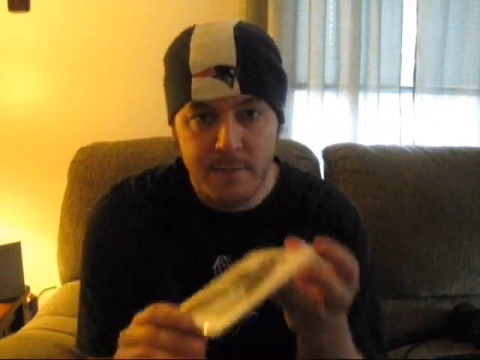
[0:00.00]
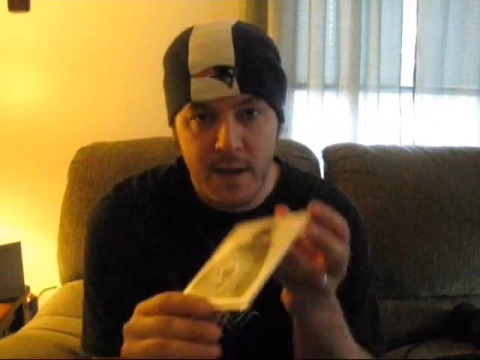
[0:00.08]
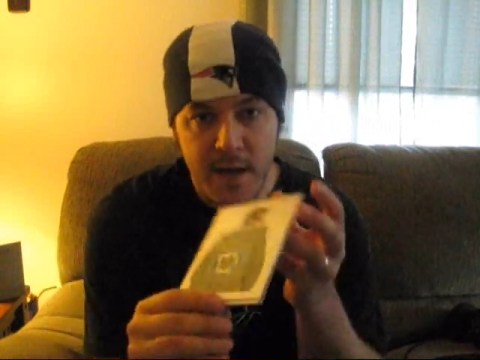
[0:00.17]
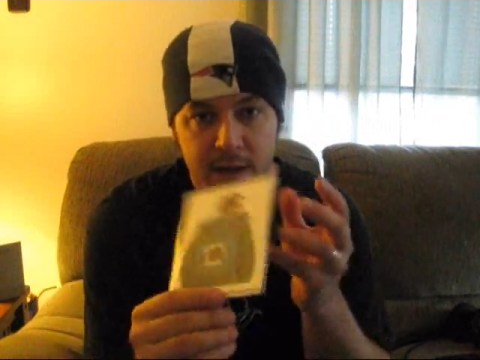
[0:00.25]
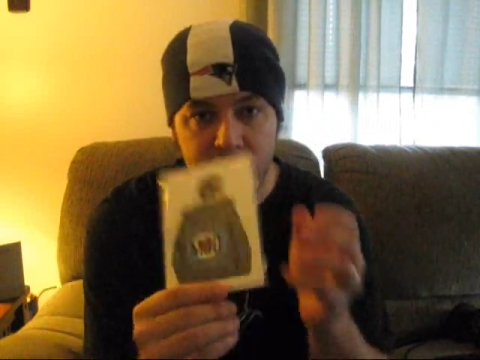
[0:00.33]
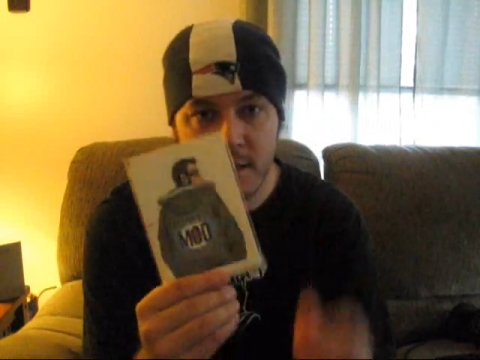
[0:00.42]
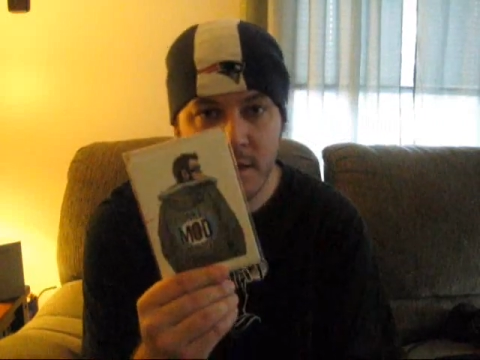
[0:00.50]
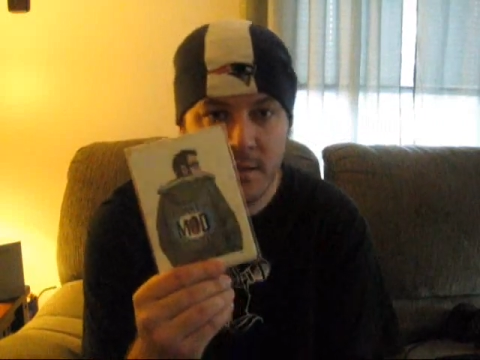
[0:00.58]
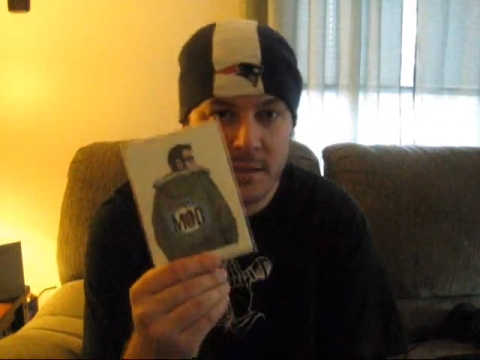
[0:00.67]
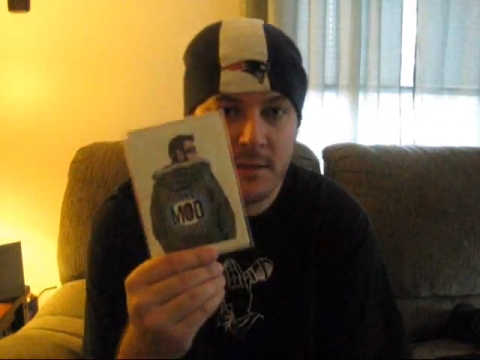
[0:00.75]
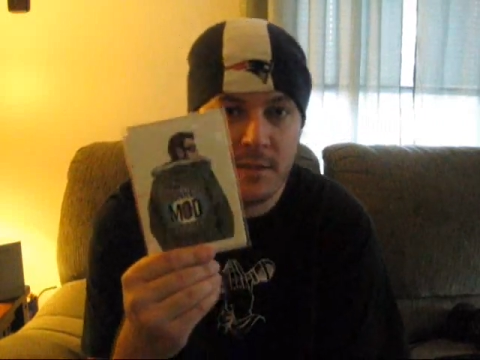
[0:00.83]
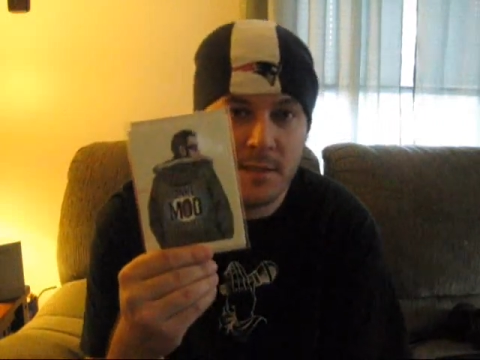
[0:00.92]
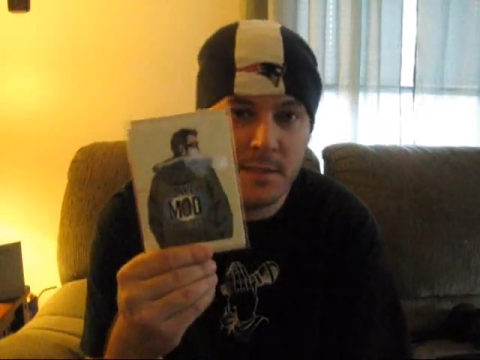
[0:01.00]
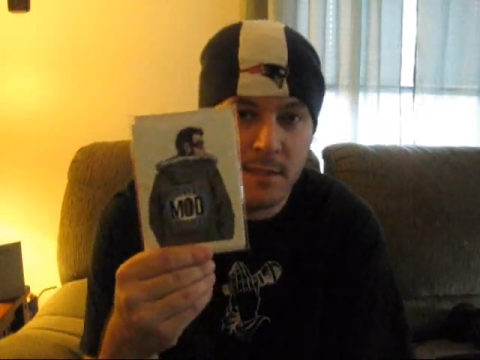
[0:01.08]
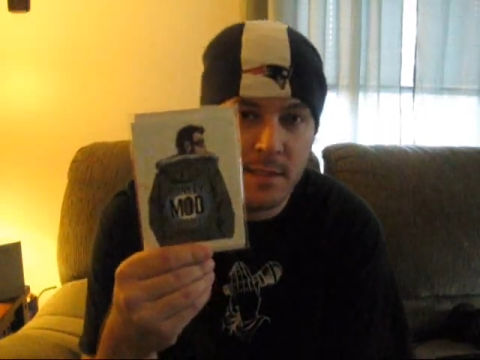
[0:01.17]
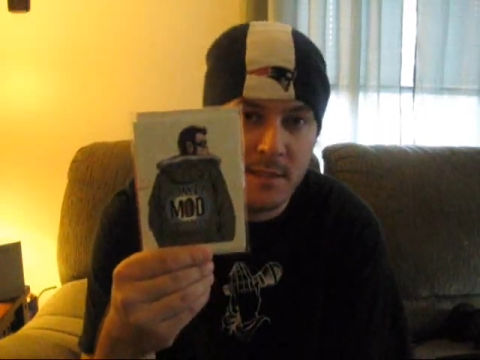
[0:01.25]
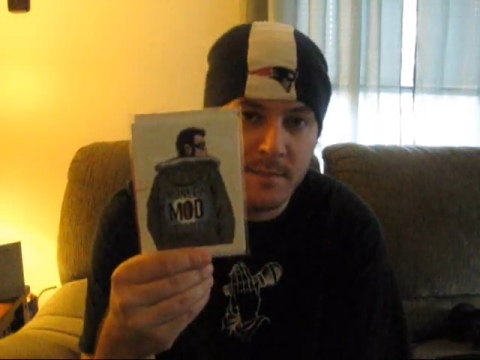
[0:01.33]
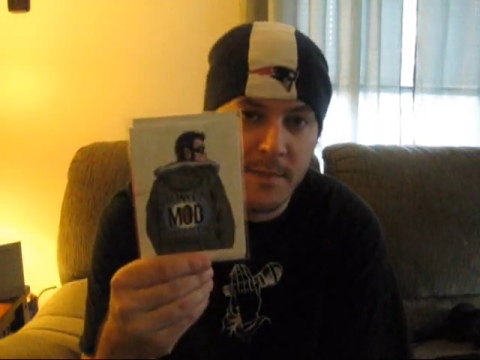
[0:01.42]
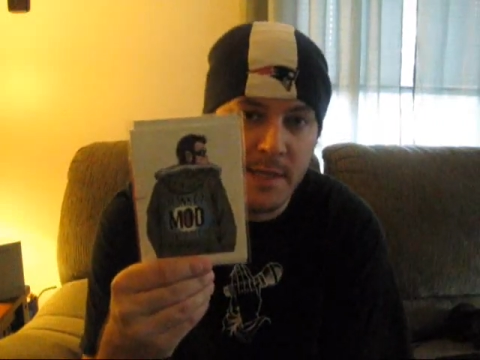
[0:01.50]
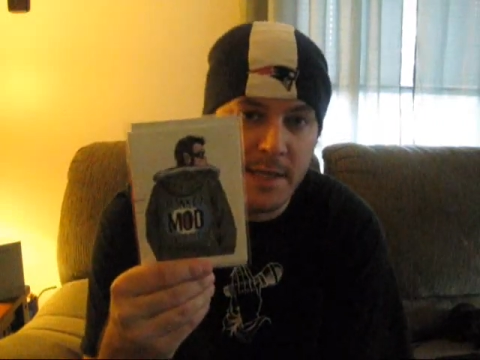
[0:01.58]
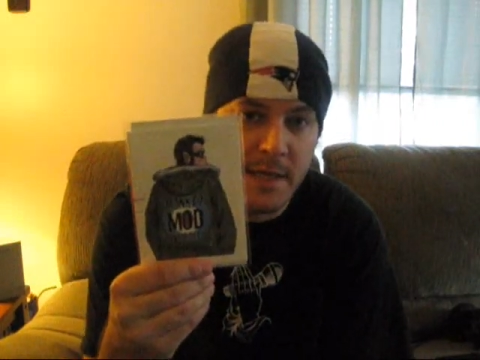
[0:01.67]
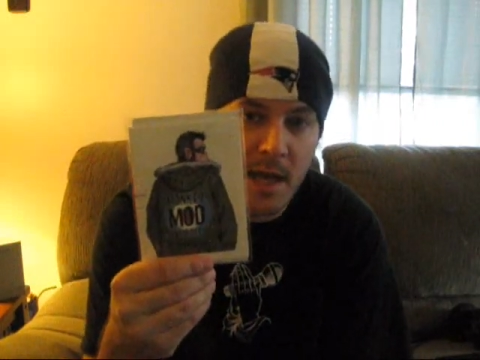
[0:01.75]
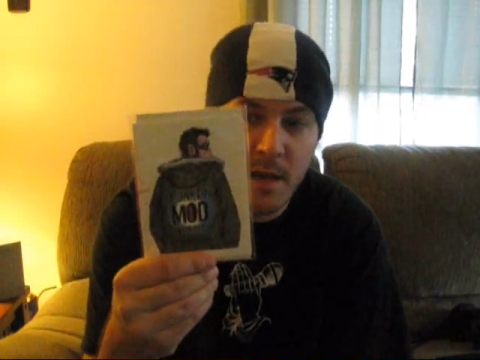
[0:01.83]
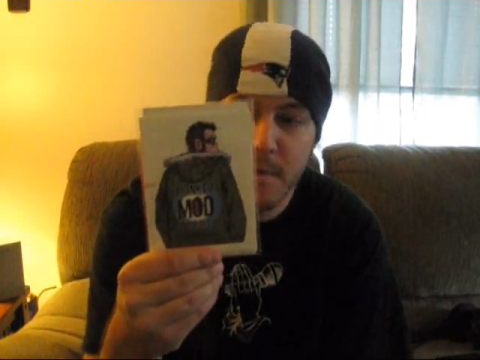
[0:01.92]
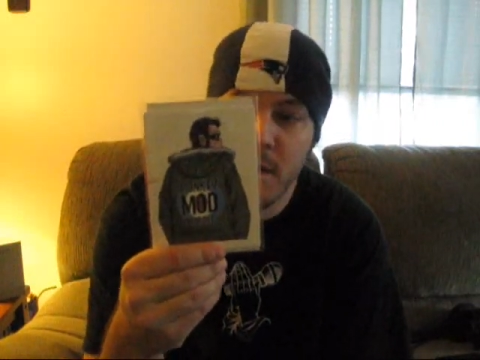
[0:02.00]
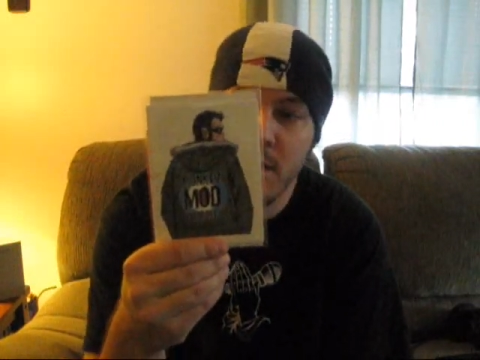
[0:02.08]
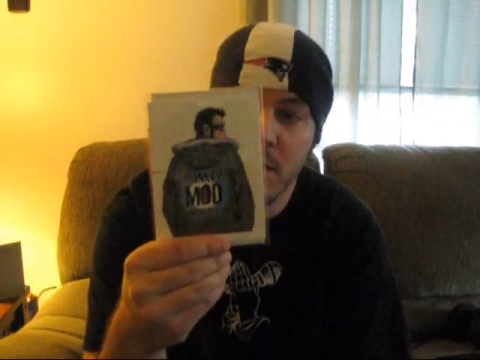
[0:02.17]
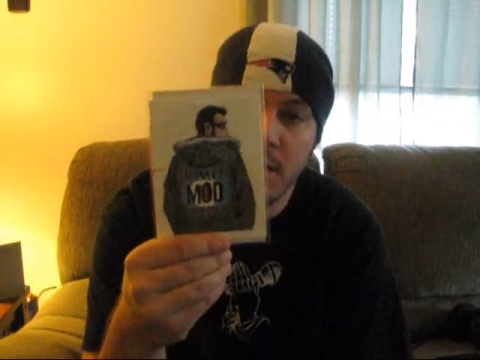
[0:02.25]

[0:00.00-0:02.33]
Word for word: Mod. This is his mini comic.